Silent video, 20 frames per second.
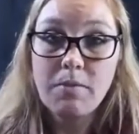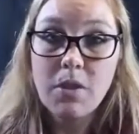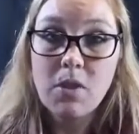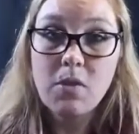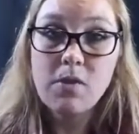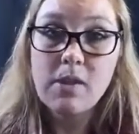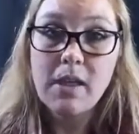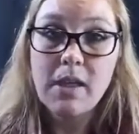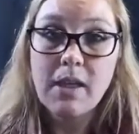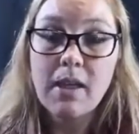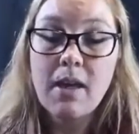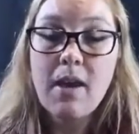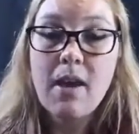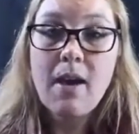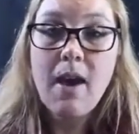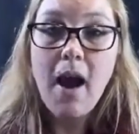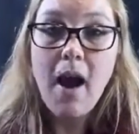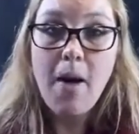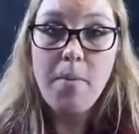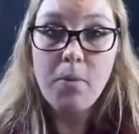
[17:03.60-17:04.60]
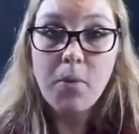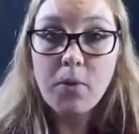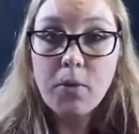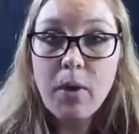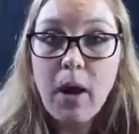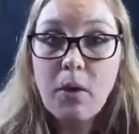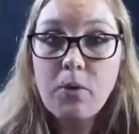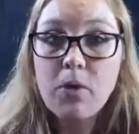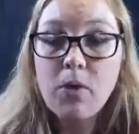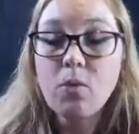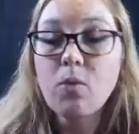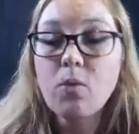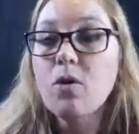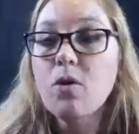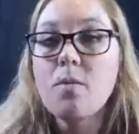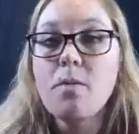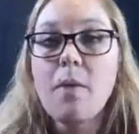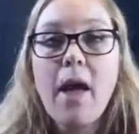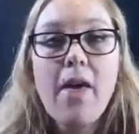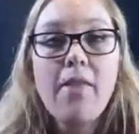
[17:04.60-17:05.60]
music throughout the
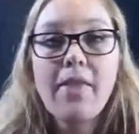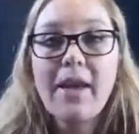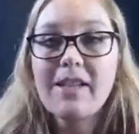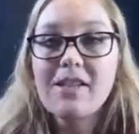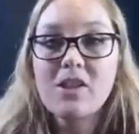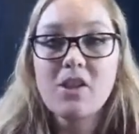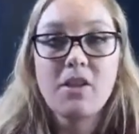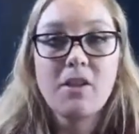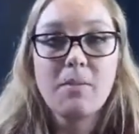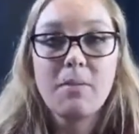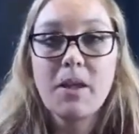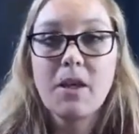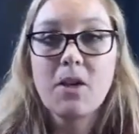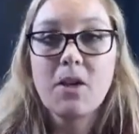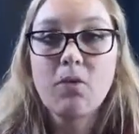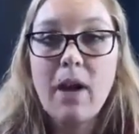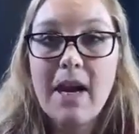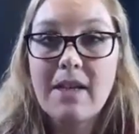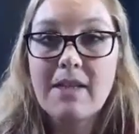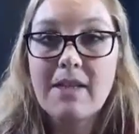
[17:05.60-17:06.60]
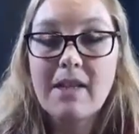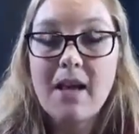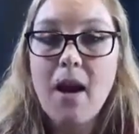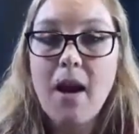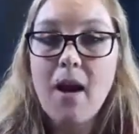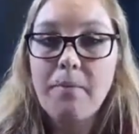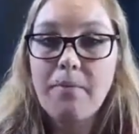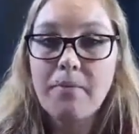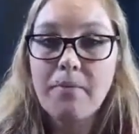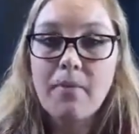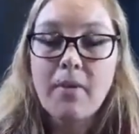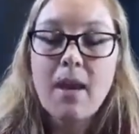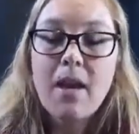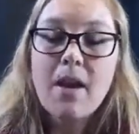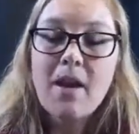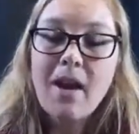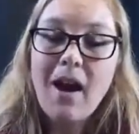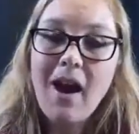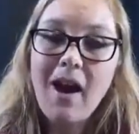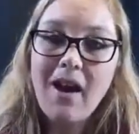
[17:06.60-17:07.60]
room, that's going to be great
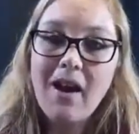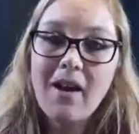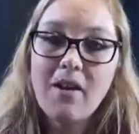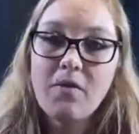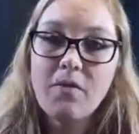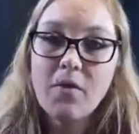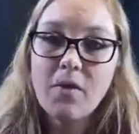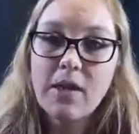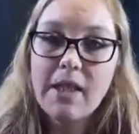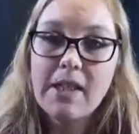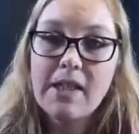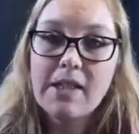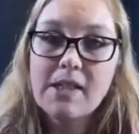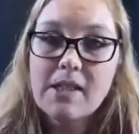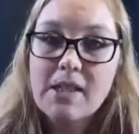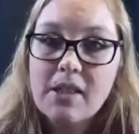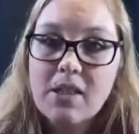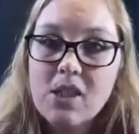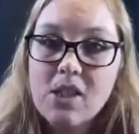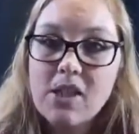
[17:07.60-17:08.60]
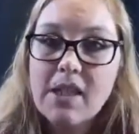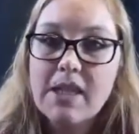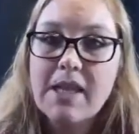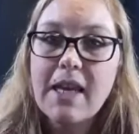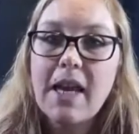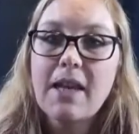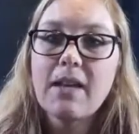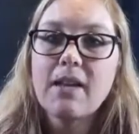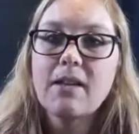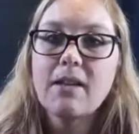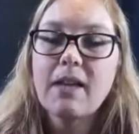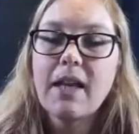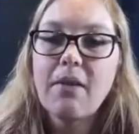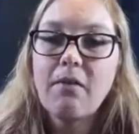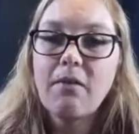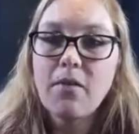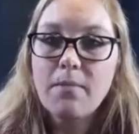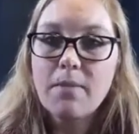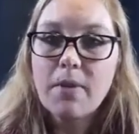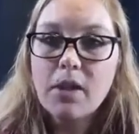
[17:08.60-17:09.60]
for kids to just, again,
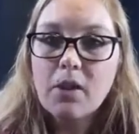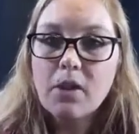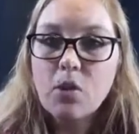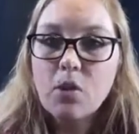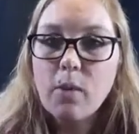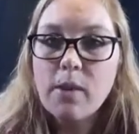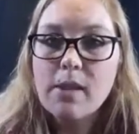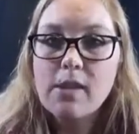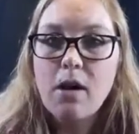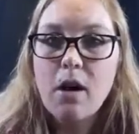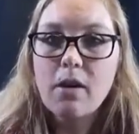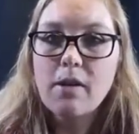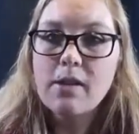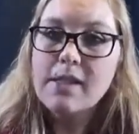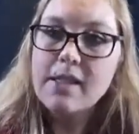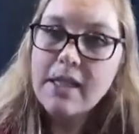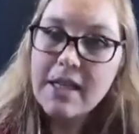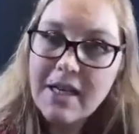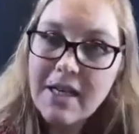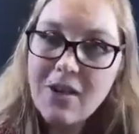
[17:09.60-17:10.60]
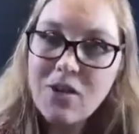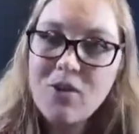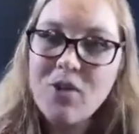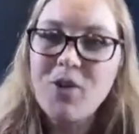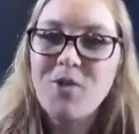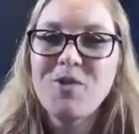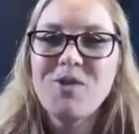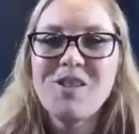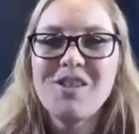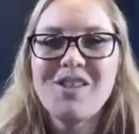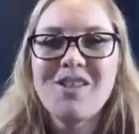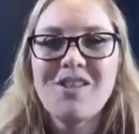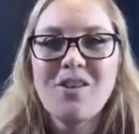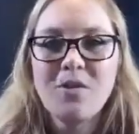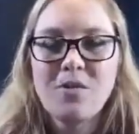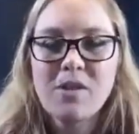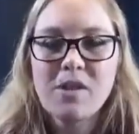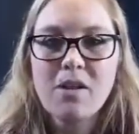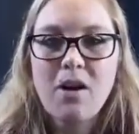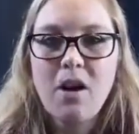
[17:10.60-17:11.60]
get familiar with songs, to hear those
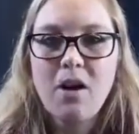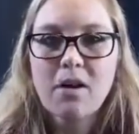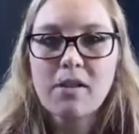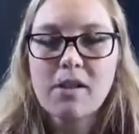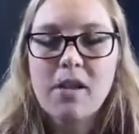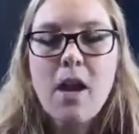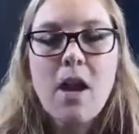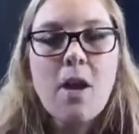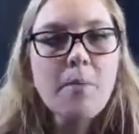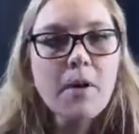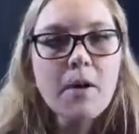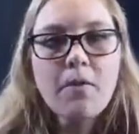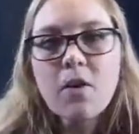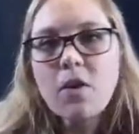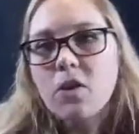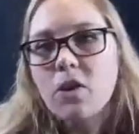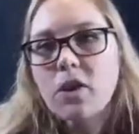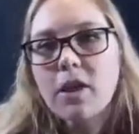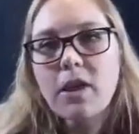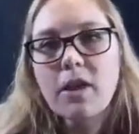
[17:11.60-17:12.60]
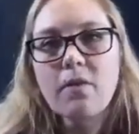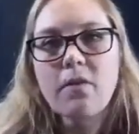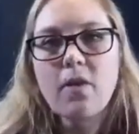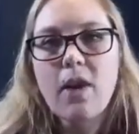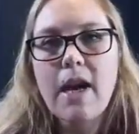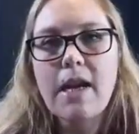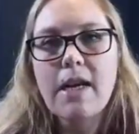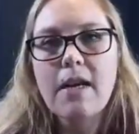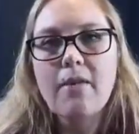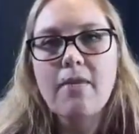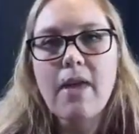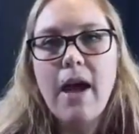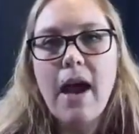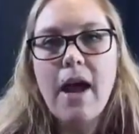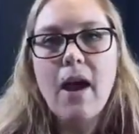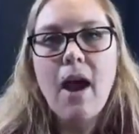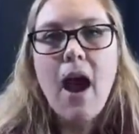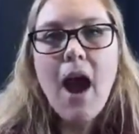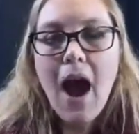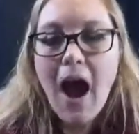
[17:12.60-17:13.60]
songs. But if you're looking for any of
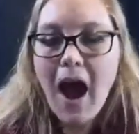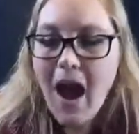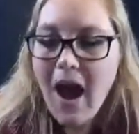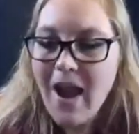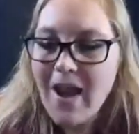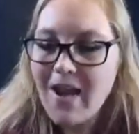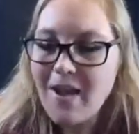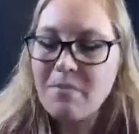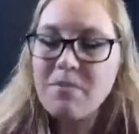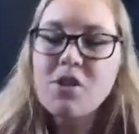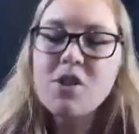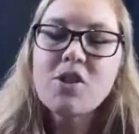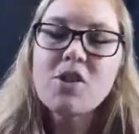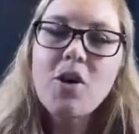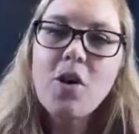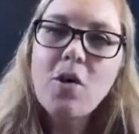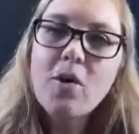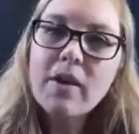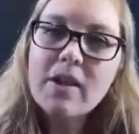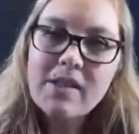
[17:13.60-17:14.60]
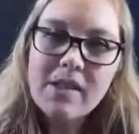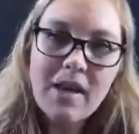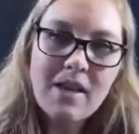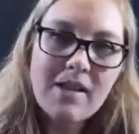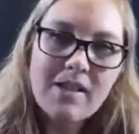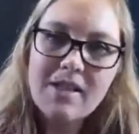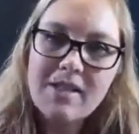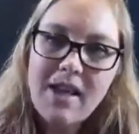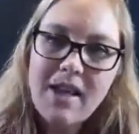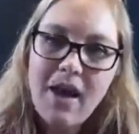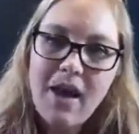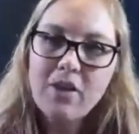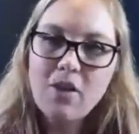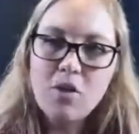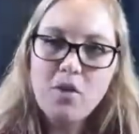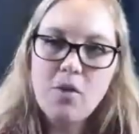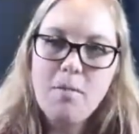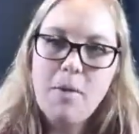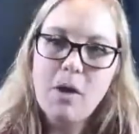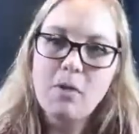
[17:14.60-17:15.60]
that, I am so excited to tell
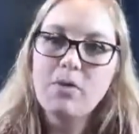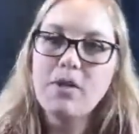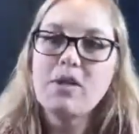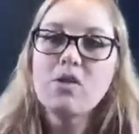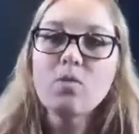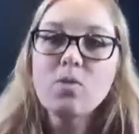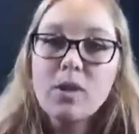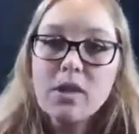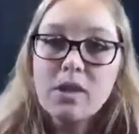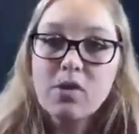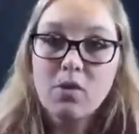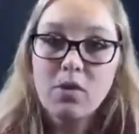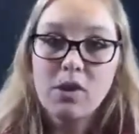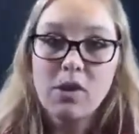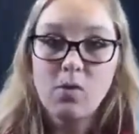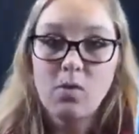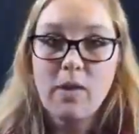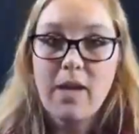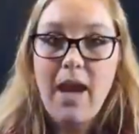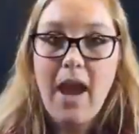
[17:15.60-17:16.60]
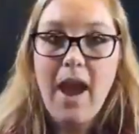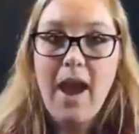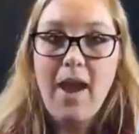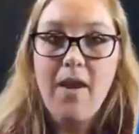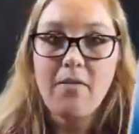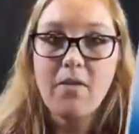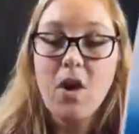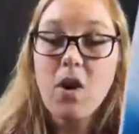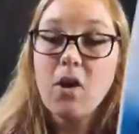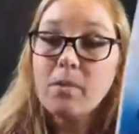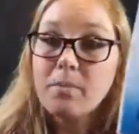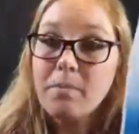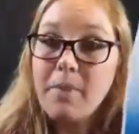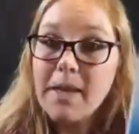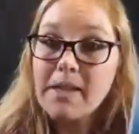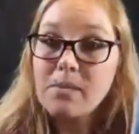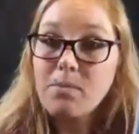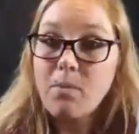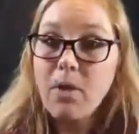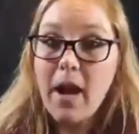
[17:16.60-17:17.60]
you about this resource we have called
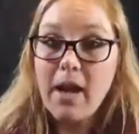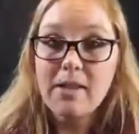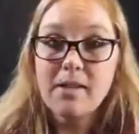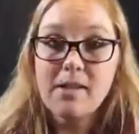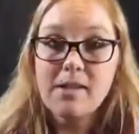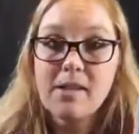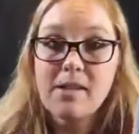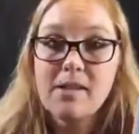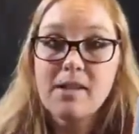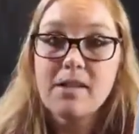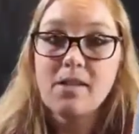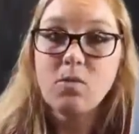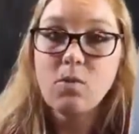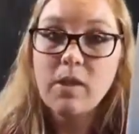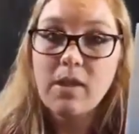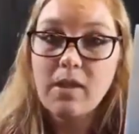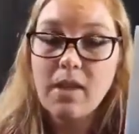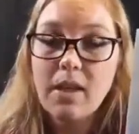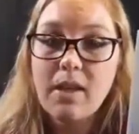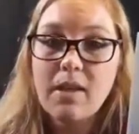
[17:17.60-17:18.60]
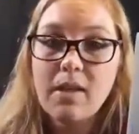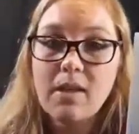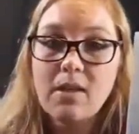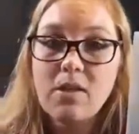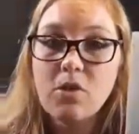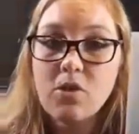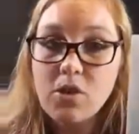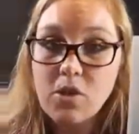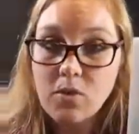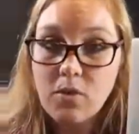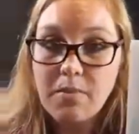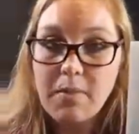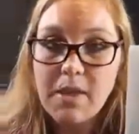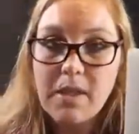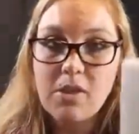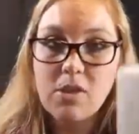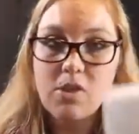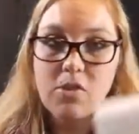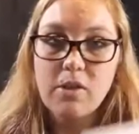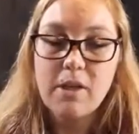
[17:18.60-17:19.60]
Best Practices in Nursery
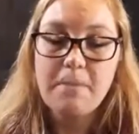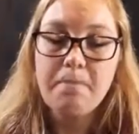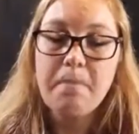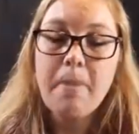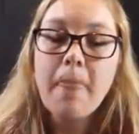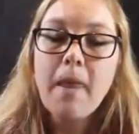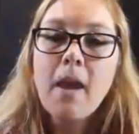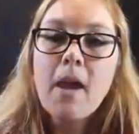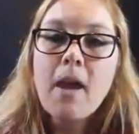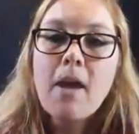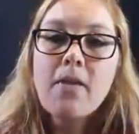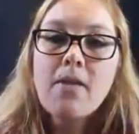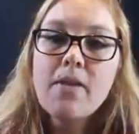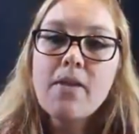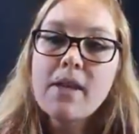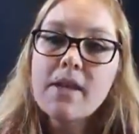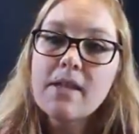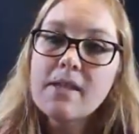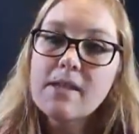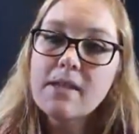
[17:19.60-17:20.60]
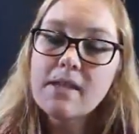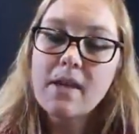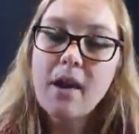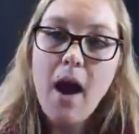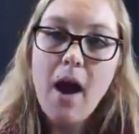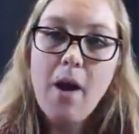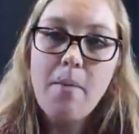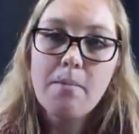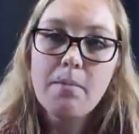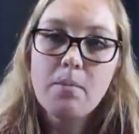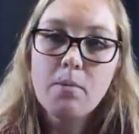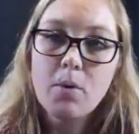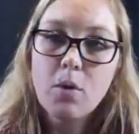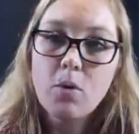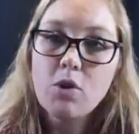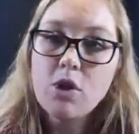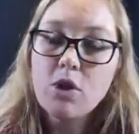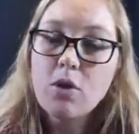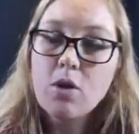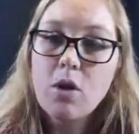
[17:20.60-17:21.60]
Ministry. This
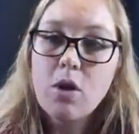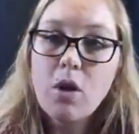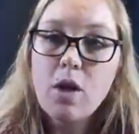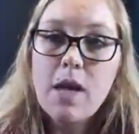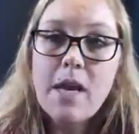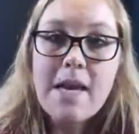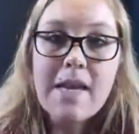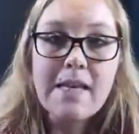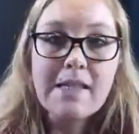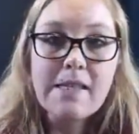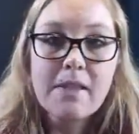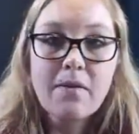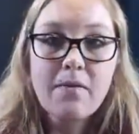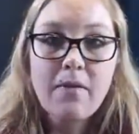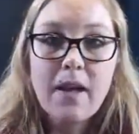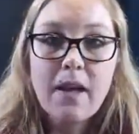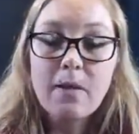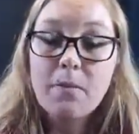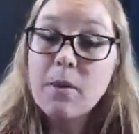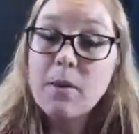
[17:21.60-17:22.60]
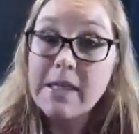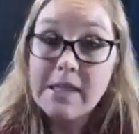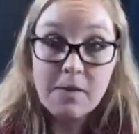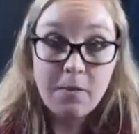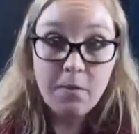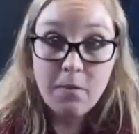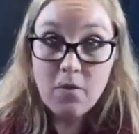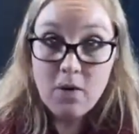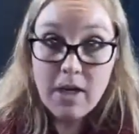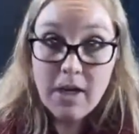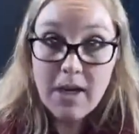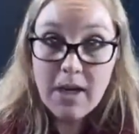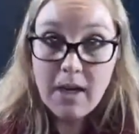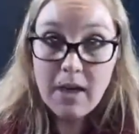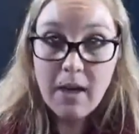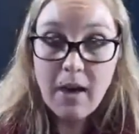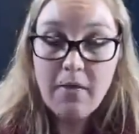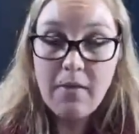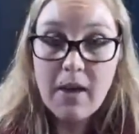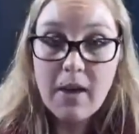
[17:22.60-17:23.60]
brochure is available. It's
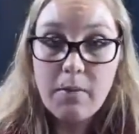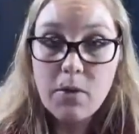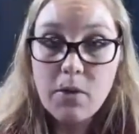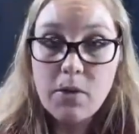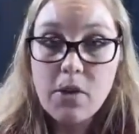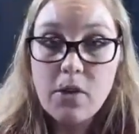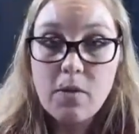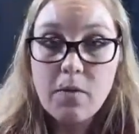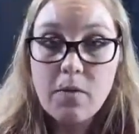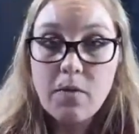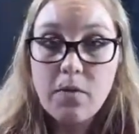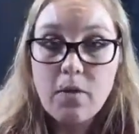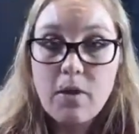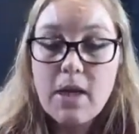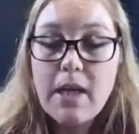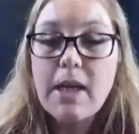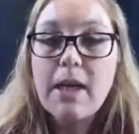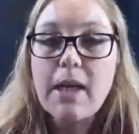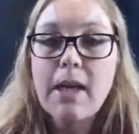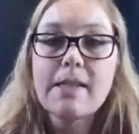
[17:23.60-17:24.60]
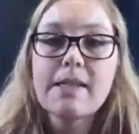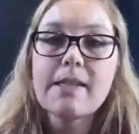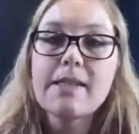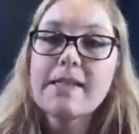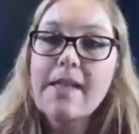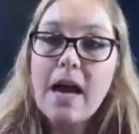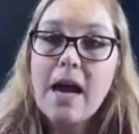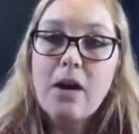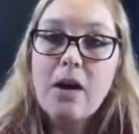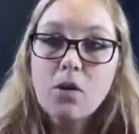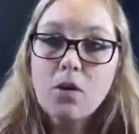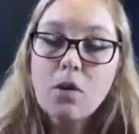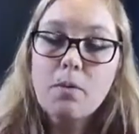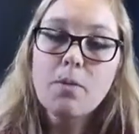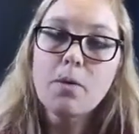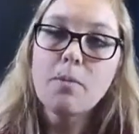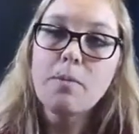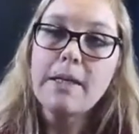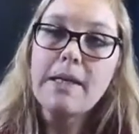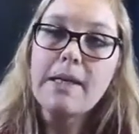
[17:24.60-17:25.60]
free, available to you free. It's a
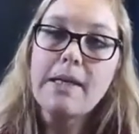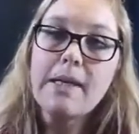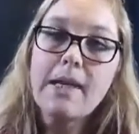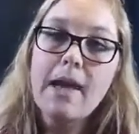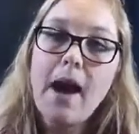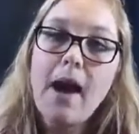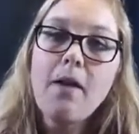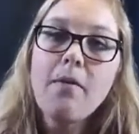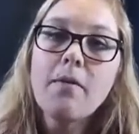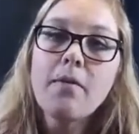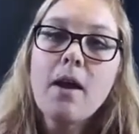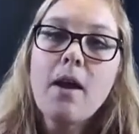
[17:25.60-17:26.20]
downloadable PDF